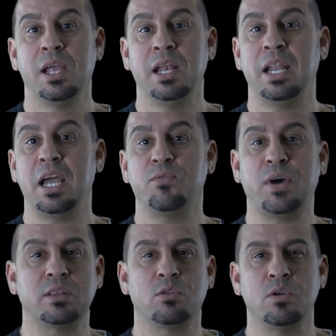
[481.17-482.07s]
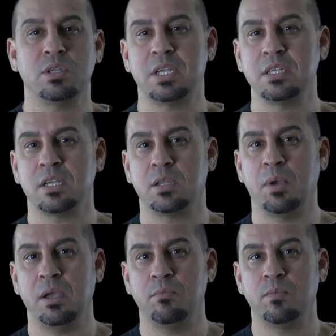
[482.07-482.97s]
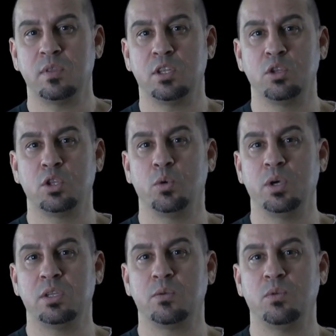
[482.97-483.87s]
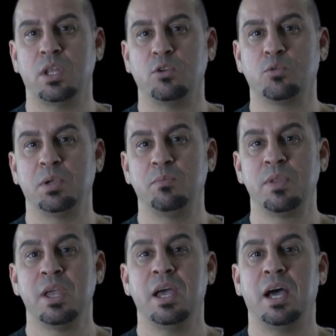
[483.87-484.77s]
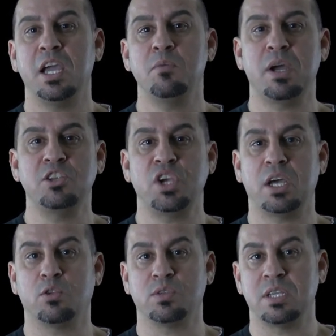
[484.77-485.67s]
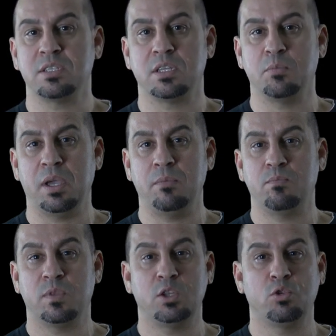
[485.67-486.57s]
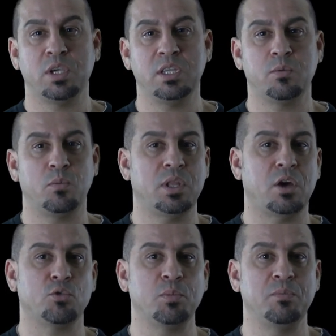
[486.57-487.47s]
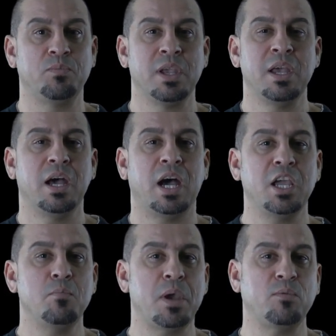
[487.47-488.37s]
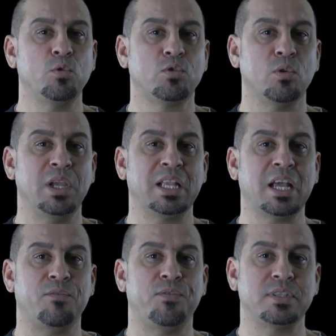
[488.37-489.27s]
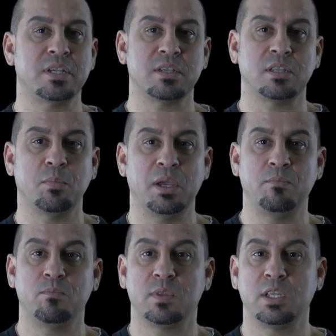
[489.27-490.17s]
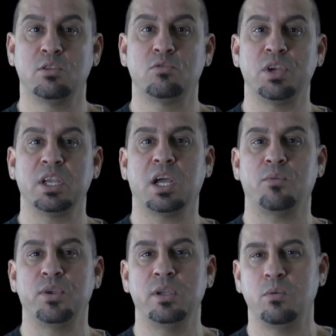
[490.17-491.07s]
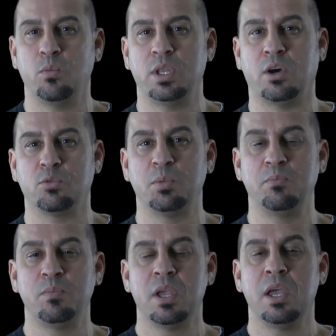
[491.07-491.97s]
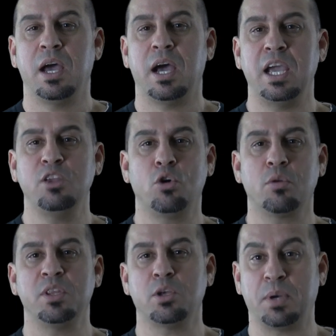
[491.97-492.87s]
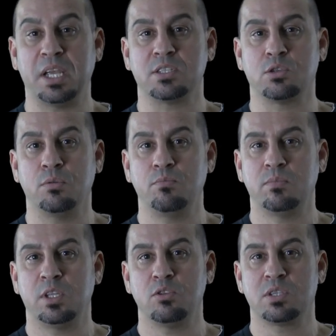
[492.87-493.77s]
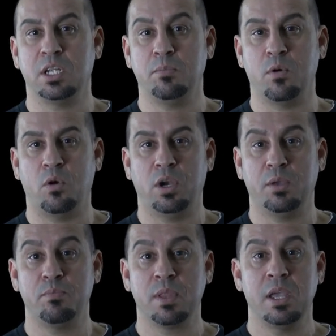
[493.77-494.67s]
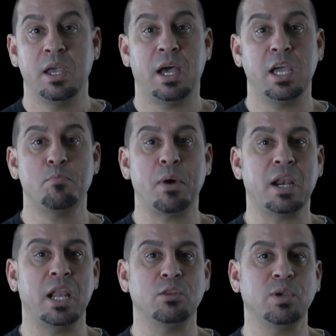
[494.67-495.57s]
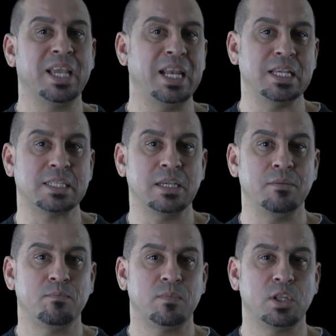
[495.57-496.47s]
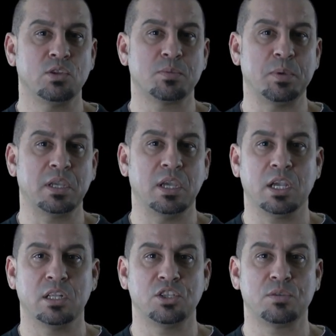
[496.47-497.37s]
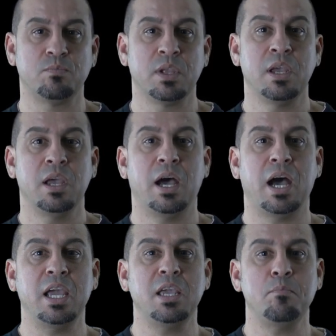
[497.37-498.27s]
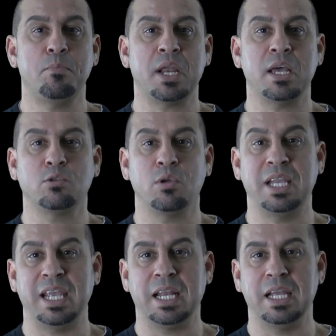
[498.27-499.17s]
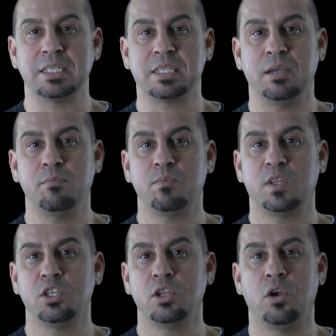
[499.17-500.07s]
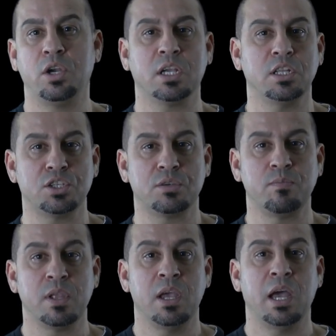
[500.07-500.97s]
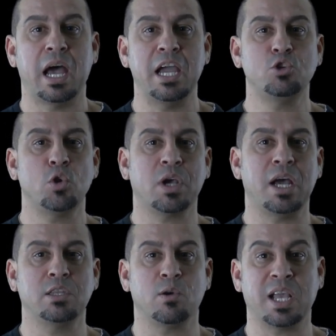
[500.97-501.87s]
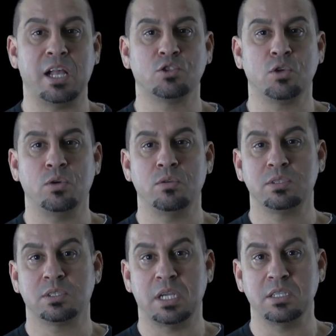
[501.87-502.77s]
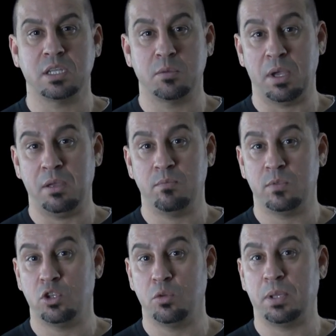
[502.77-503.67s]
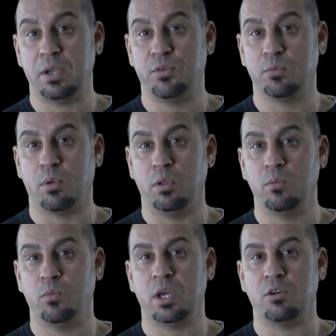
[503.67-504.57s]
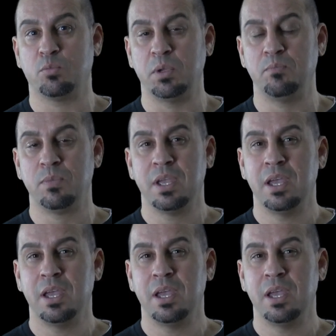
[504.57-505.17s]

L'hai fatto senza di me? Did you do it without me? Hai mangiato senza di me? Did you eat without me? Hai bevuto il caffè senza di me? Did you drink coffee without me? Hai dormito presto? Did you sleep early? Hai parlato inglese? Did you speak English? Hai imparato l'inglese? Did you learn English? Hai giocato a calcio senza di me? Did you play football without me?